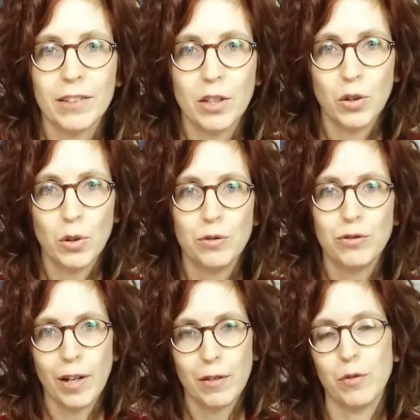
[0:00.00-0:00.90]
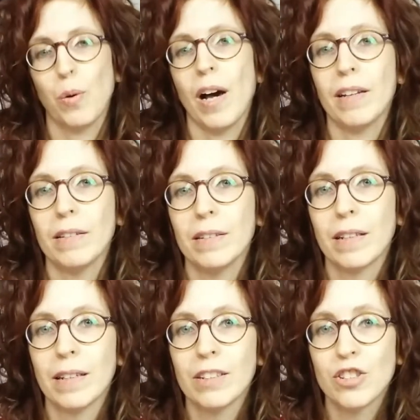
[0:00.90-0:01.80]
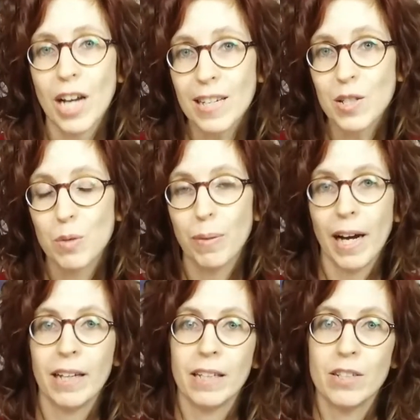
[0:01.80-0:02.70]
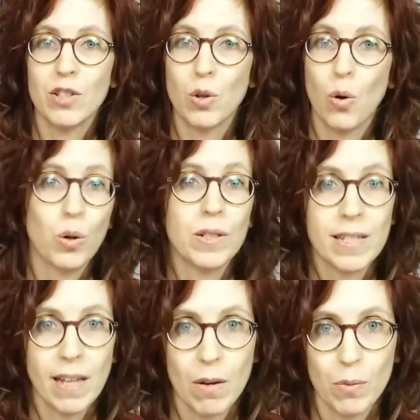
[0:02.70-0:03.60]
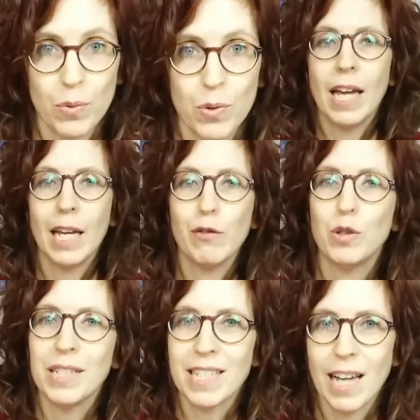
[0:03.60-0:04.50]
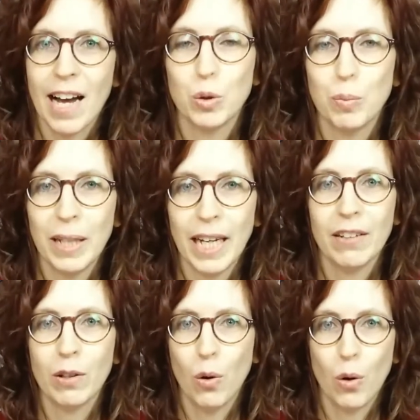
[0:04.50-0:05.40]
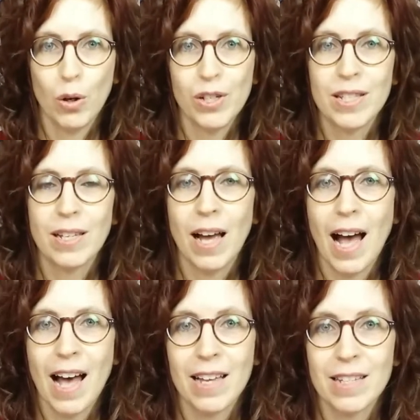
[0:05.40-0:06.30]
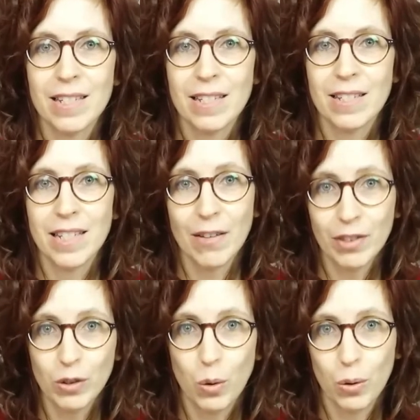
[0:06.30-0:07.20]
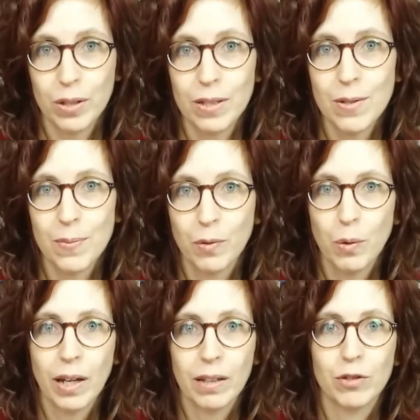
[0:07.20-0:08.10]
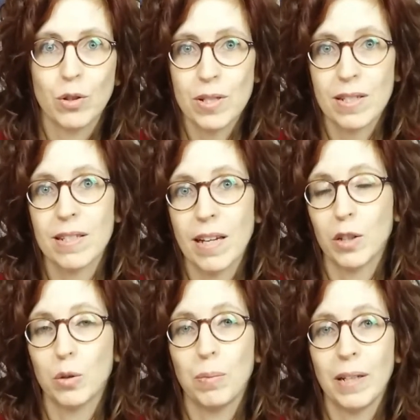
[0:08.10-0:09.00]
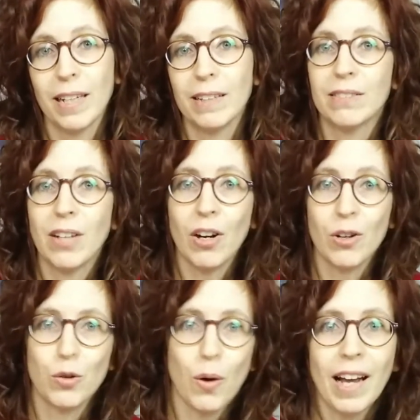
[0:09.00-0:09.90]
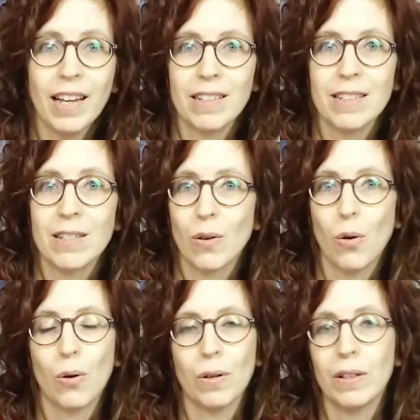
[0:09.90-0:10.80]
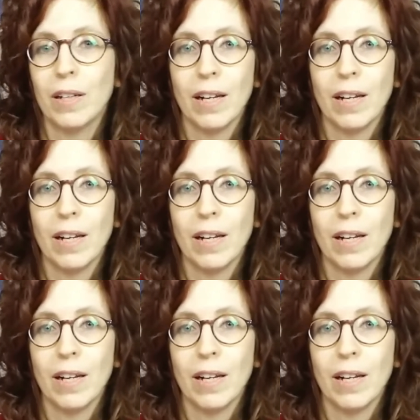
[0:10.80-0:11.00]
the 2-5-1 just by its chord sounds. If we decide to play the chords as 7th chords, we can of course decide to play triads or